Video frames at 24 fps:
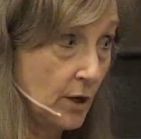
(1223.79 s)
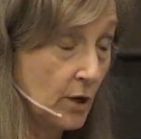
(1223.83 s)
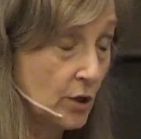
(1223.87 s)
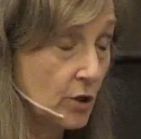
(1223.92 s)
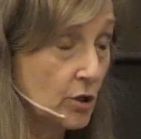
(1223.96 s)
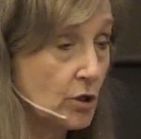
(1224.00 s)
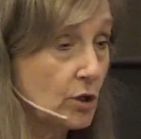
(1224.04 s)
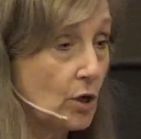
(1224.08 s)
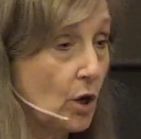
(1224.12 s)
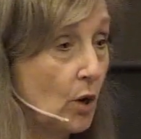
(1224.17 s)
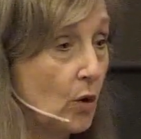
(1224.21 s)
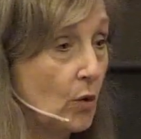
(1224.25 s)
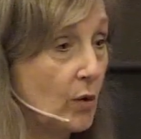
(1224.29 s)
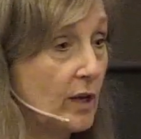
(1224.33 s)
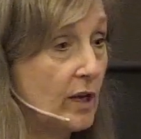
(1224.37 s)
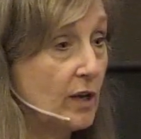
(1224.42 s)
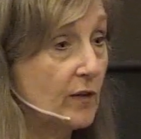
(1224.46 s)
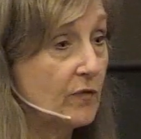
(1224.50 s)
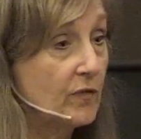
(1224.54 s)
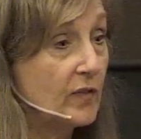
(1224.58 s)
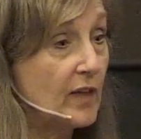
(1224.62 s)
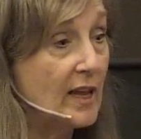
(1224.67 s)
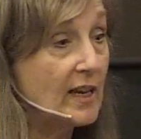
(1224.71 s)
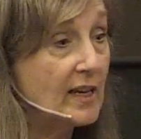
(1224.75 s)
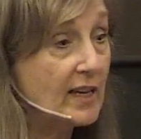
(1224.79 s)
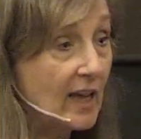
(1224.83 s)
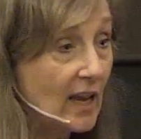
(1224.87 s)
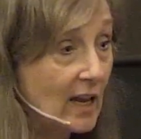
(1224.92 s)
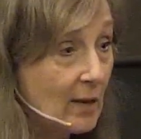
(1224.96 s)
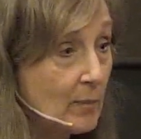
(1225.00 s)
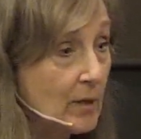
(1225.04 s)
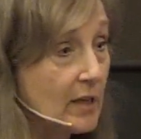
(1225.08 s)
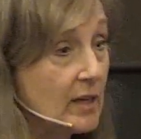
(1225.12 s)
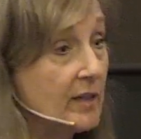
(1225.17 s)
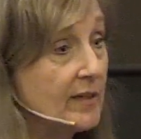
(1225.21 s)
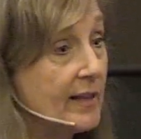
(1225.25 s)
So if they
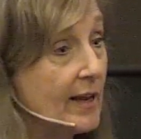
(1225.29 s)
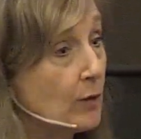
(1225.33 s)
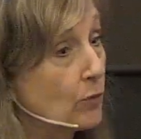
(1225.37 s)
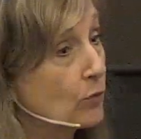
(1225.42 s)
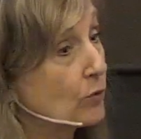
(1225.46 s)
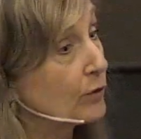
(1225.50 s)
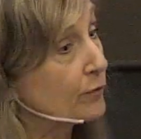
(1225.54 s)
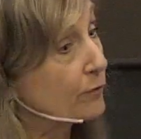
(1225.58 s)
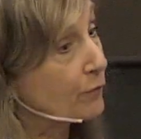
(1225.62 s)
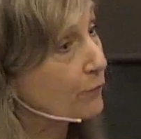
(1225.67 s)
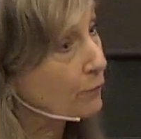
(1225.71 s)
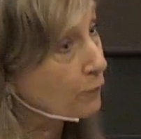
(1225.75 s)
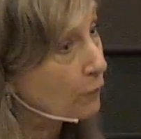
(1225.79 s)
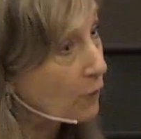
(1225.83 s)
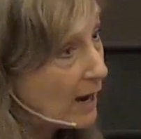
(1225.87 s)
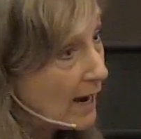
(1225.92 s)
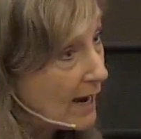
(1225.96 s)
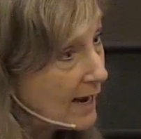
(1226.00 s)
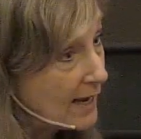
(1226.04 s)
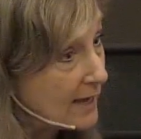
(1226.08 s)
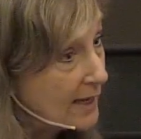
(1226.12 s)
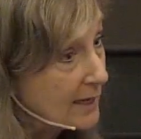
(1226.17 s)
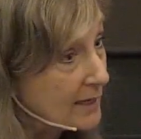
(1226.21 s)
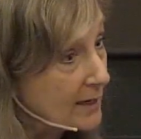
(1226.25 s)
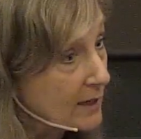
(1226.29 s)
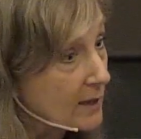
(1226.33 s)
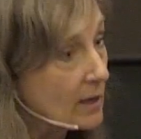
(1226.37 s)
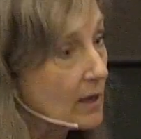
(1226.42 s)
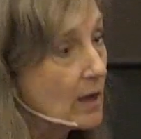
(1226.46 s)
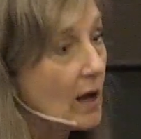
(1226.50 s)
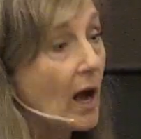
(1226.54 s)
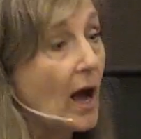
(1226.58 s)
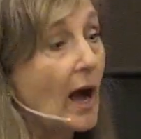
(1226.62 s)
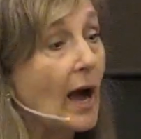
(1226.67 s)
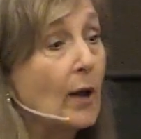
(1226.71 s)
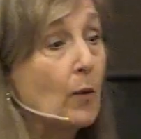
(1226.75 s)
came in and they were afraid,
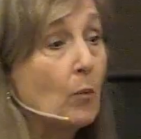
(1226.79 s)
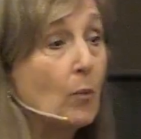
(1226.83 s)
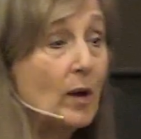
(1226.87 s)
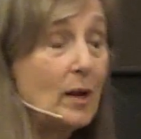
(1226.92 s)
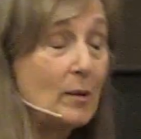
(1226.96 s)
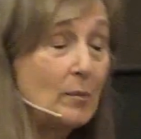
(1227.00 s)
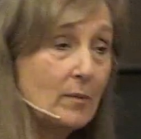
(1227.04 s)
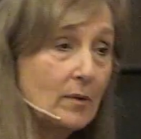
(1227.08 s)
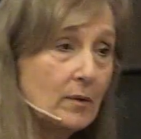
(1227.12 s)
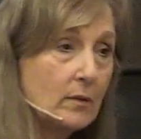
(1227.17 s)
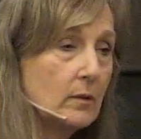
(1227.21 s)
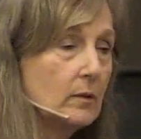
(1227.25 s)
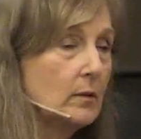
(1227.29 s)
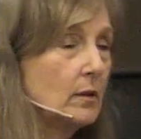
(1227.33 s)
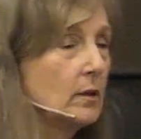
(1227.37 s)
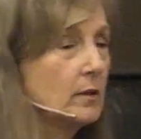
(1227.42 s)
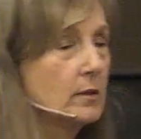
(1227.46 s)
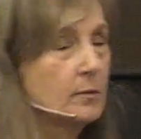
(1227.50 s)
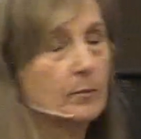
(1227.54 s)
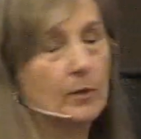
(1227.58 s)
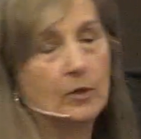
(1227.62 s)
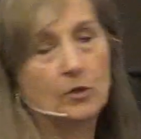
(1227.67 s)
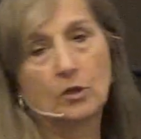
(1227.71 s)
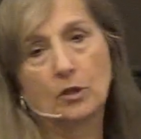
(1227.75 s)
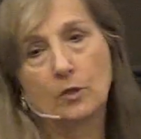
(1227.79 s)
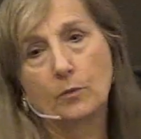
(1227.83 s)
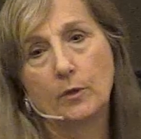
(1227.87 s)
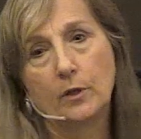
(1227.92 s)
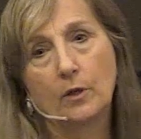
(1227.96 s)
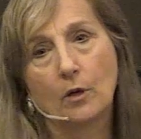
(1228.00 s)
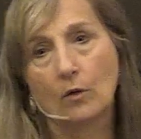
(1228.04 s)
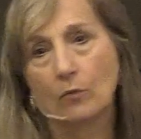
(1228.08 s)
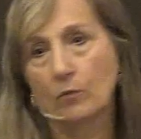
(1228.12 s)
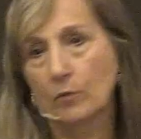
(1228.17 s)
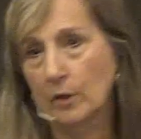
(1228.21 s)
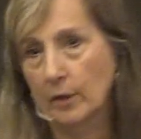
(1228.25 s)
I went, as much as we
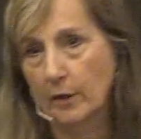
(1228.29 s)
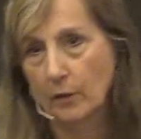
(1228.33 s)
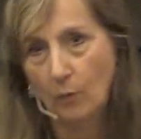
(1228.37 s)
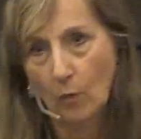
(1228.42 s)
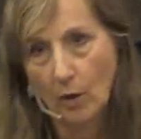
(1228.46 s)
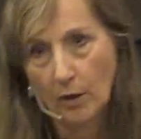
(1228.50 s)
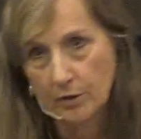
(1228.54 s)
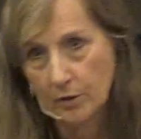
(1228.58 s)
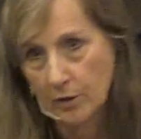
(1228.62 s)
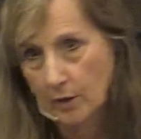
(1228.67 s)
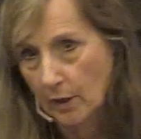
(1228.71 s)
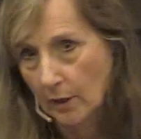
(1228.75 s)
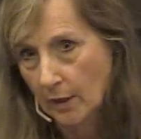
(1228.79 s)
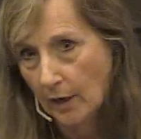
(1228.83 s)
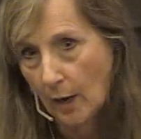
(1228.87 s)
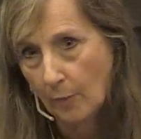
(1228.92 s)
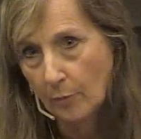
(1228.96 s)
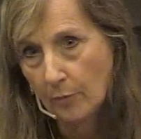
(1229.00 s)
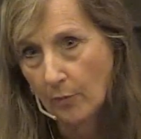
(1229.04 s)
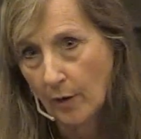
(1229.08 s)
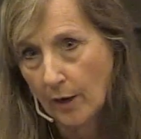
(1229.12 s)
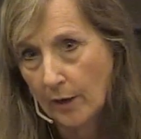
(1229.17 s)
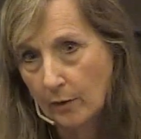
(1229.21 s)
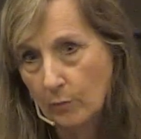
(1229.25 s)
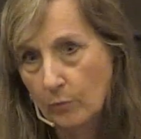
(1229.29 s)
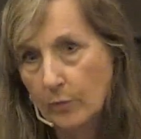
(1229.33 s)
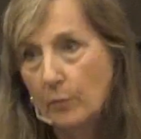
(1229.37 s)
don't really want to get up, right?